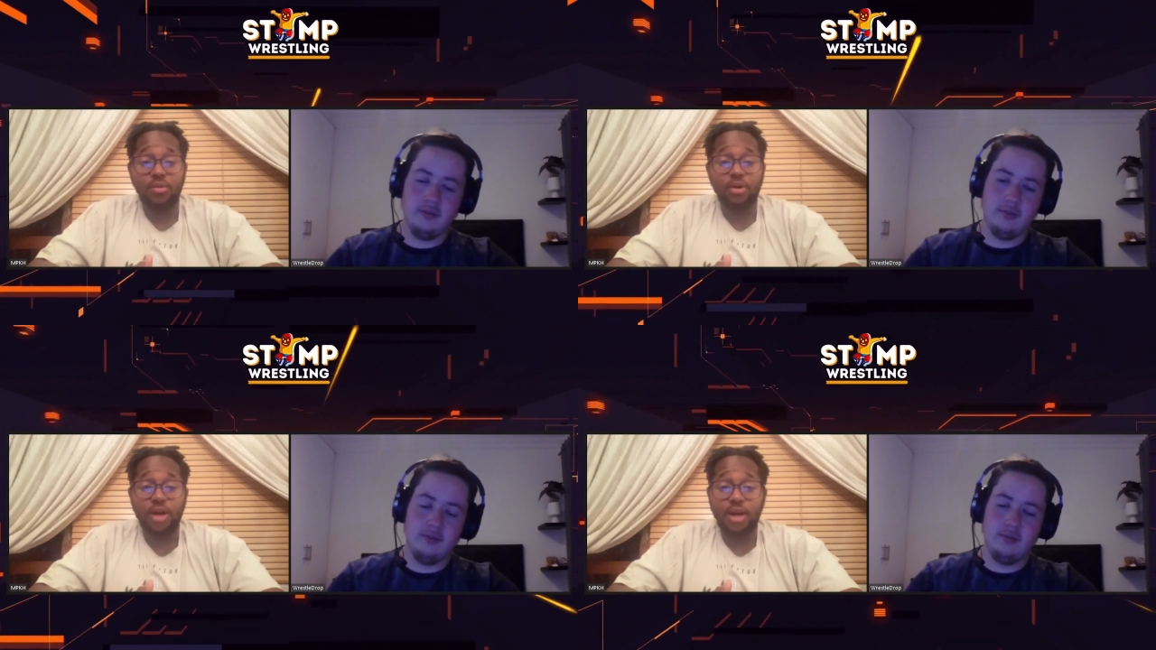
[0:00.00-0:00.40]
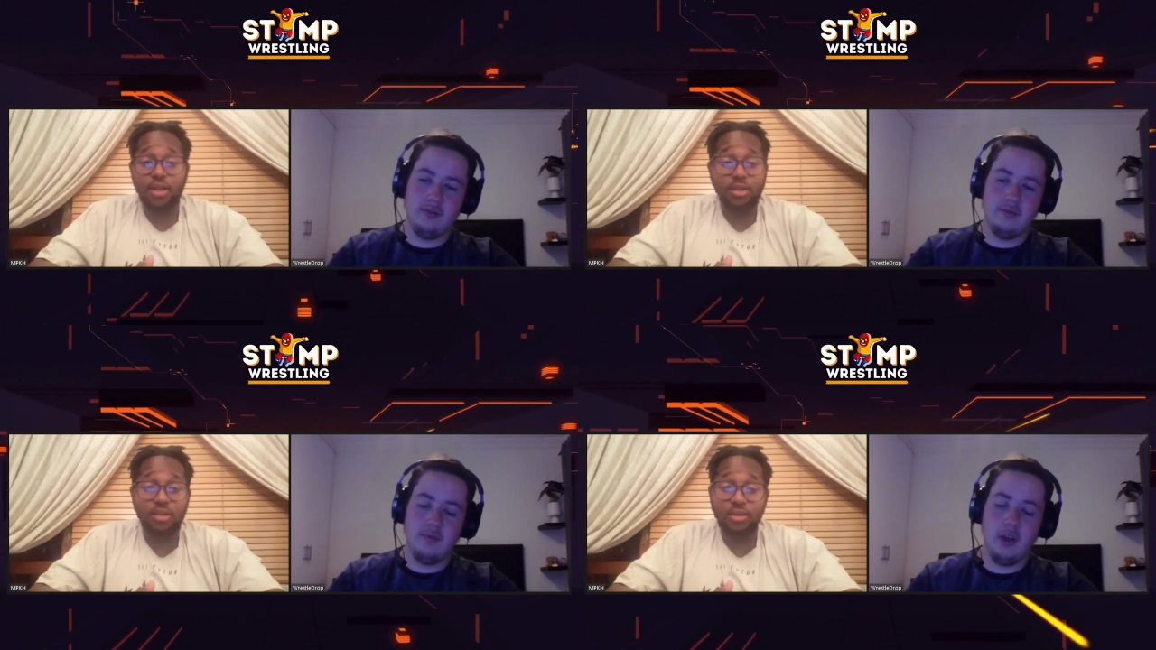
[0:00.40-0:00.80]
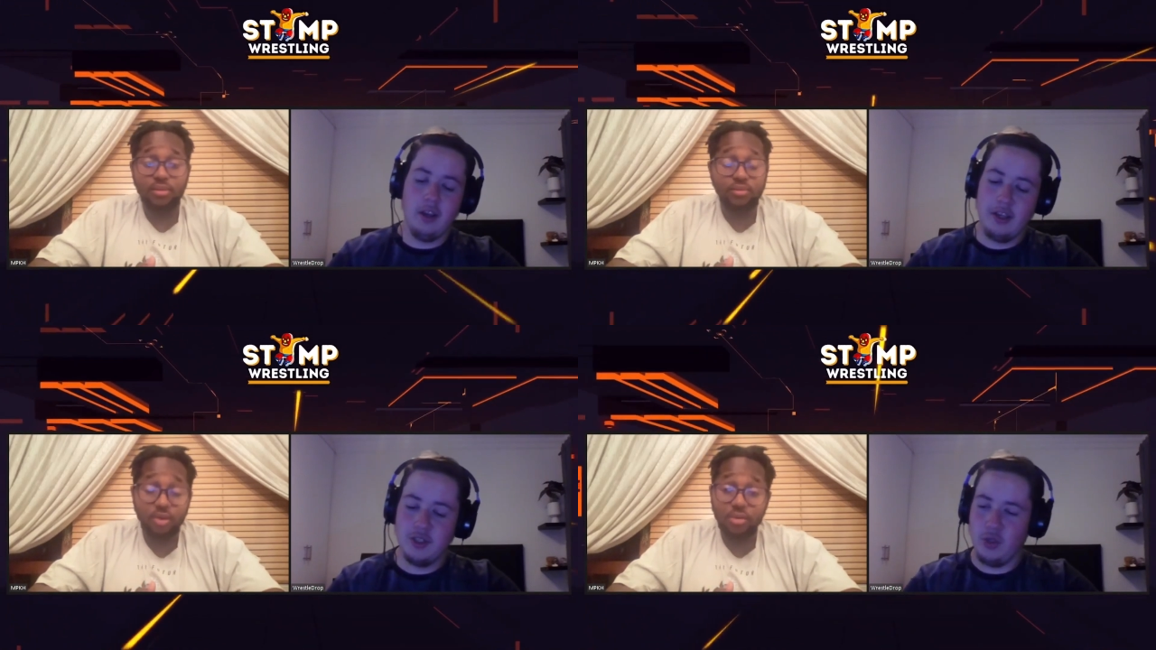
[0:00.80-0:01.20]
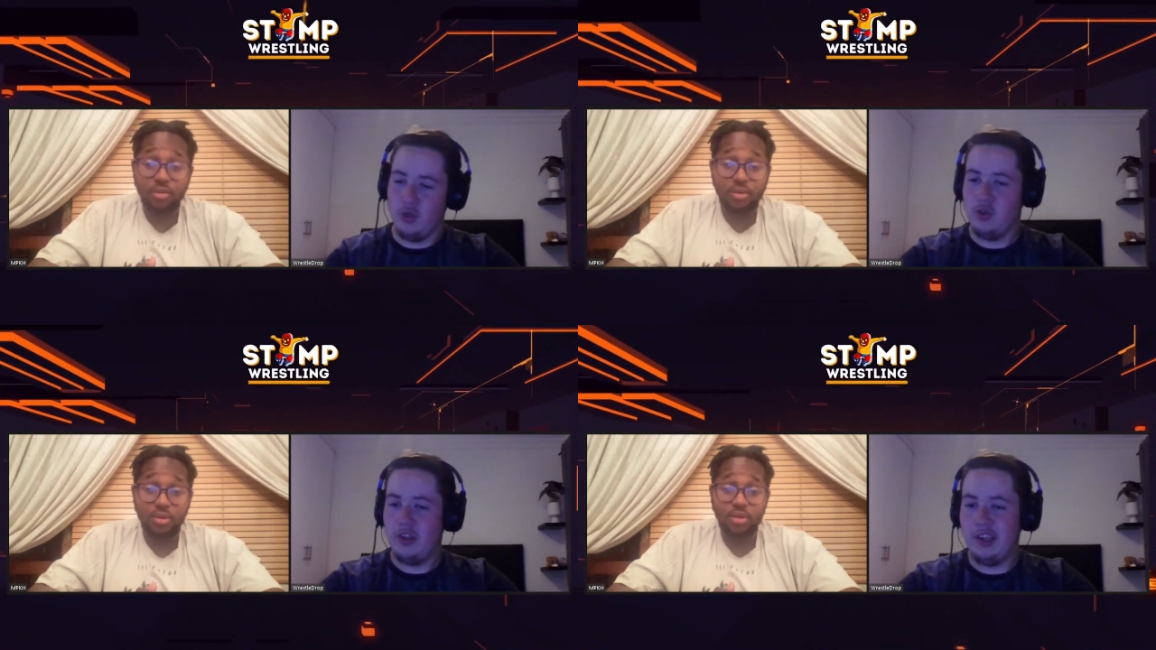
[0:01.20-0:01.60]
Speaker 1: or not.
Speaker 2: So, do you
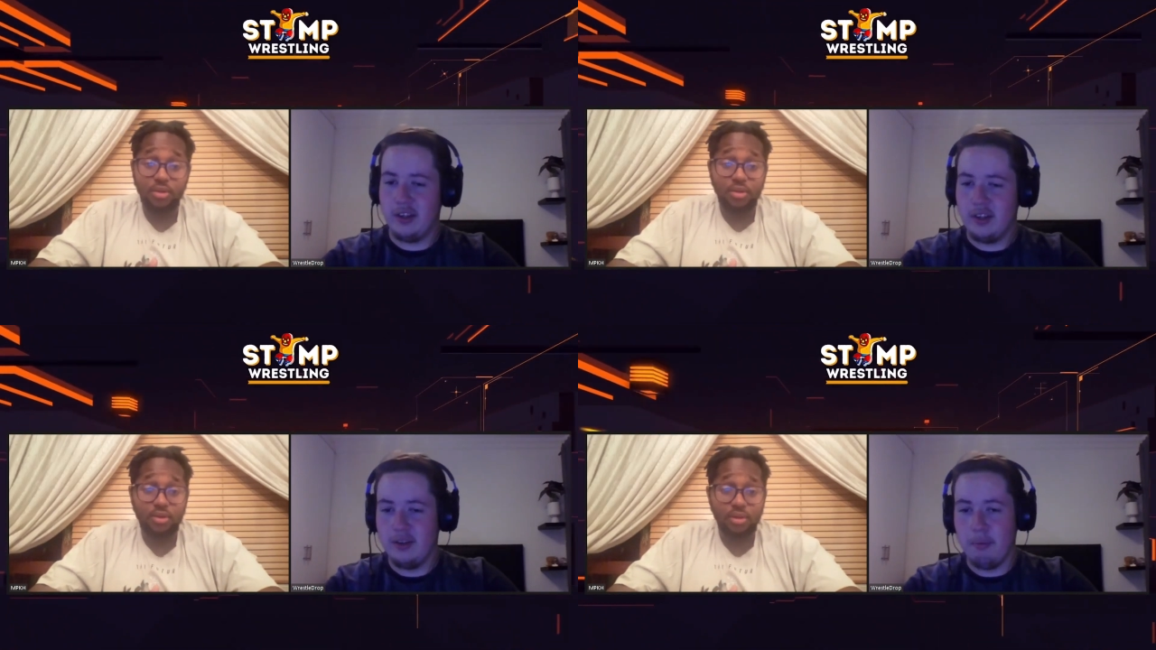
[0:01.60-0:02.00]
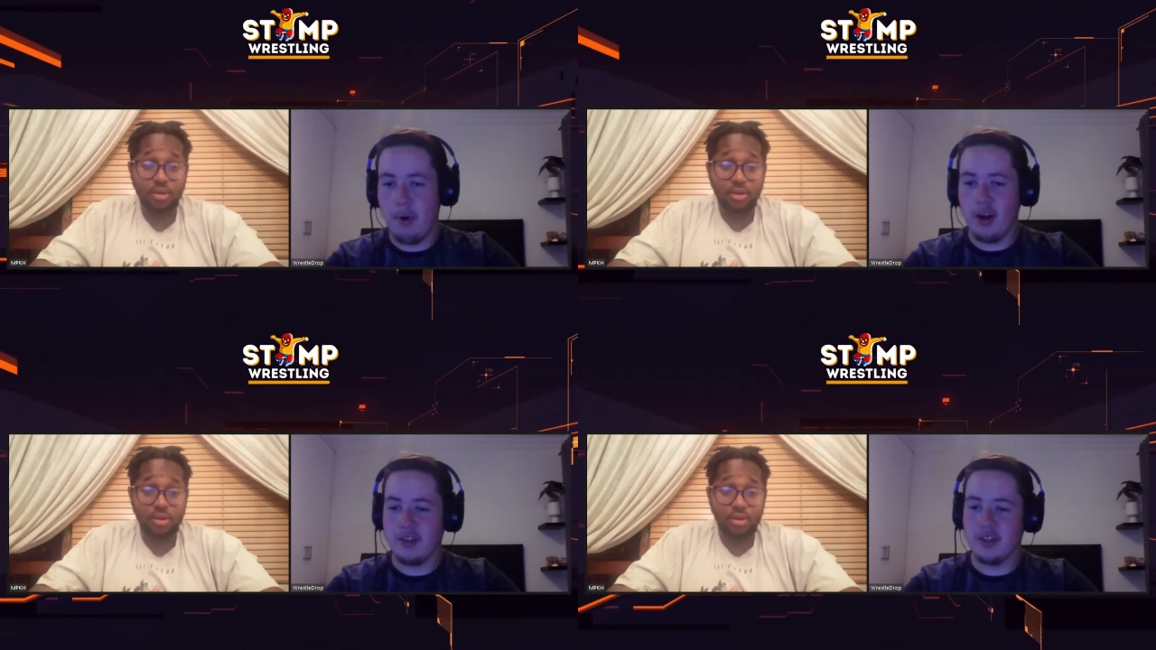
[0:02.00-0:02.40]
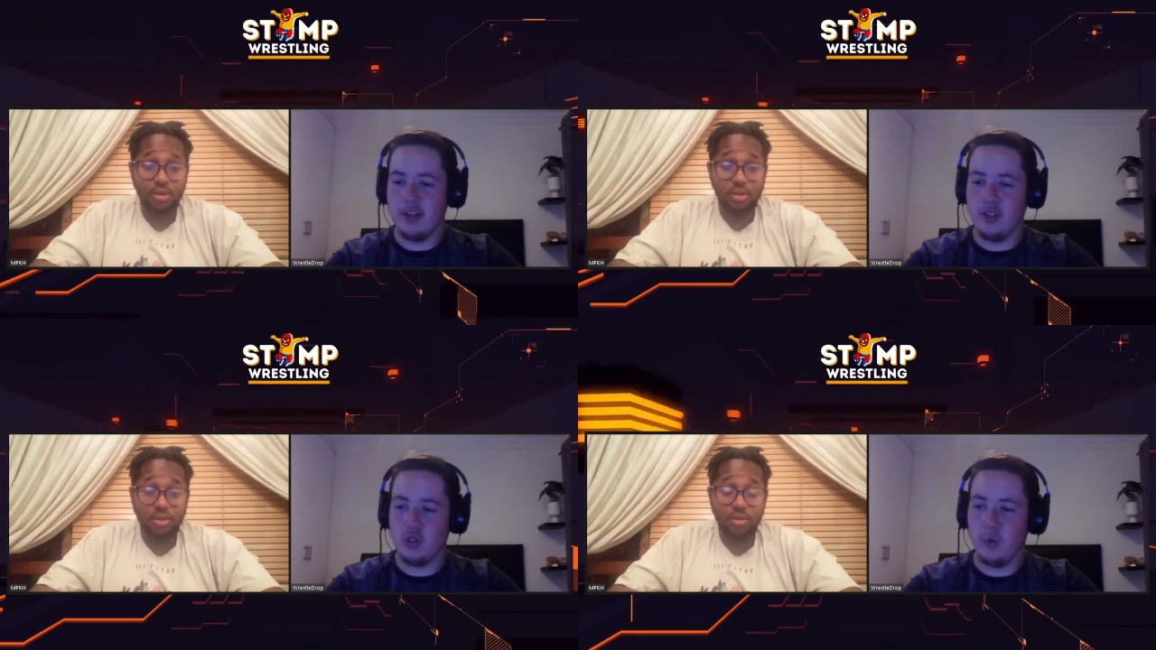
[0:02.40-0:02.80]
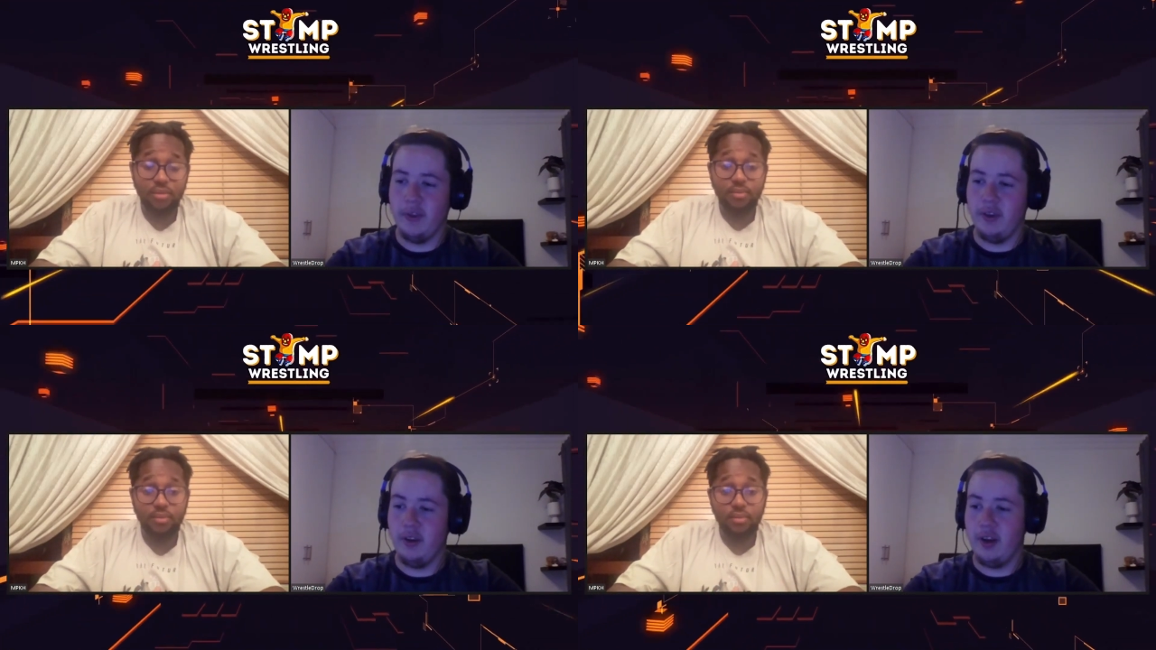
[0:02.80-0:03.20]
think Punk's gonna join
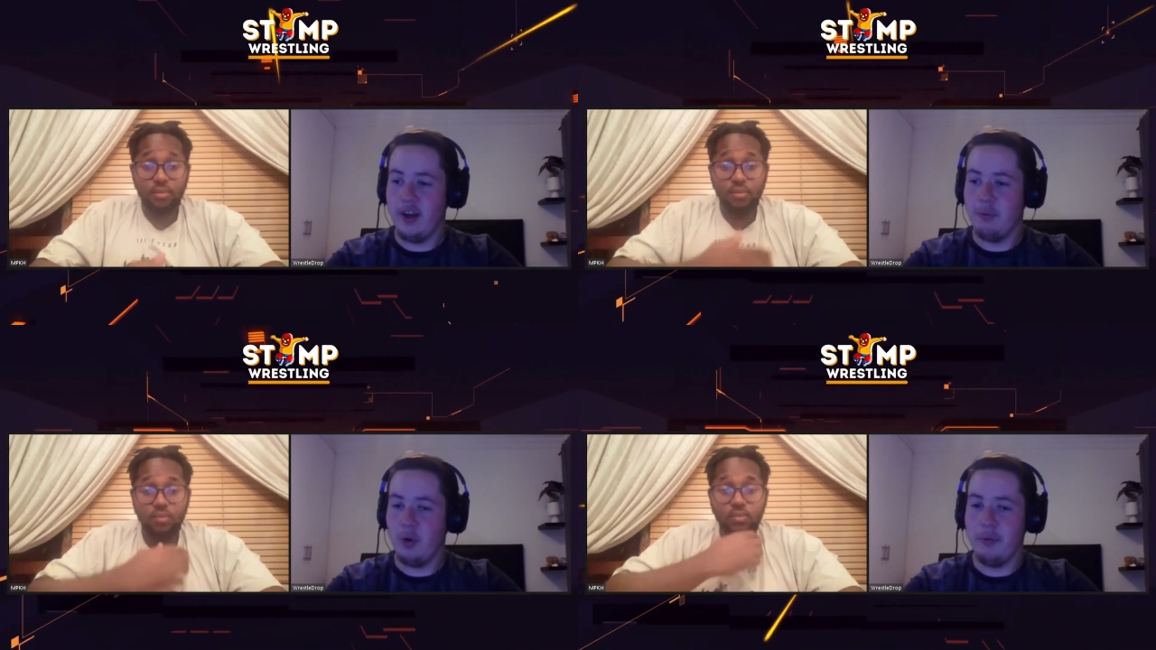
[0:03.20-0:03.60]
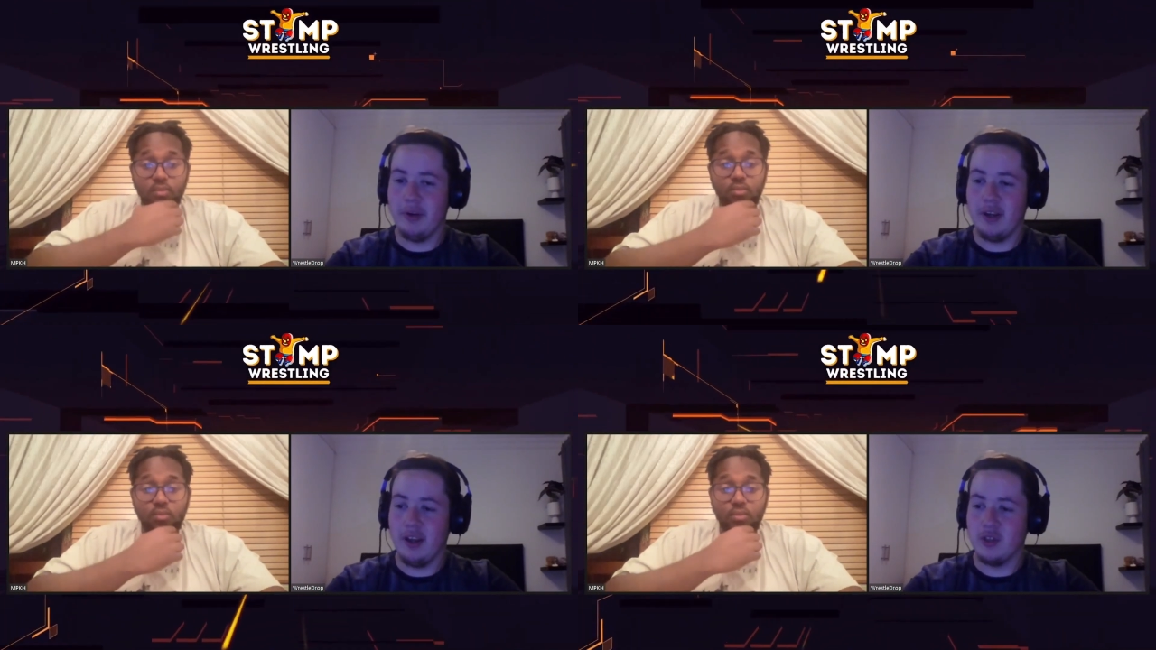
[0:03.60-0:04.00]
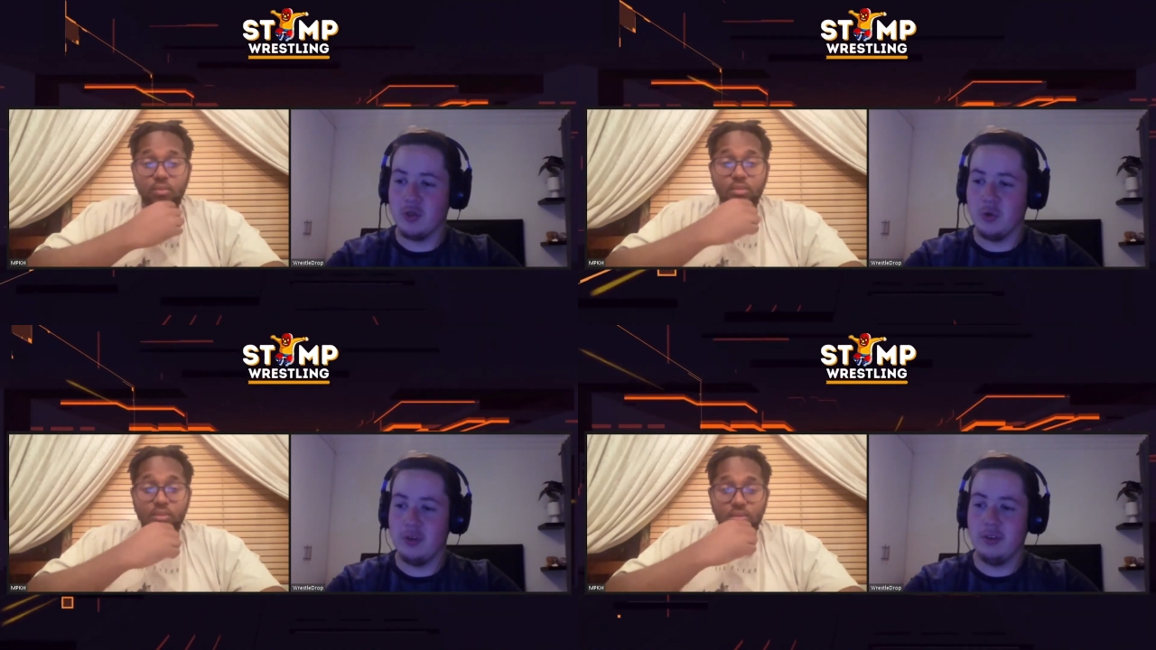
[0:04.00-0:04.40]
the unemployment line soon?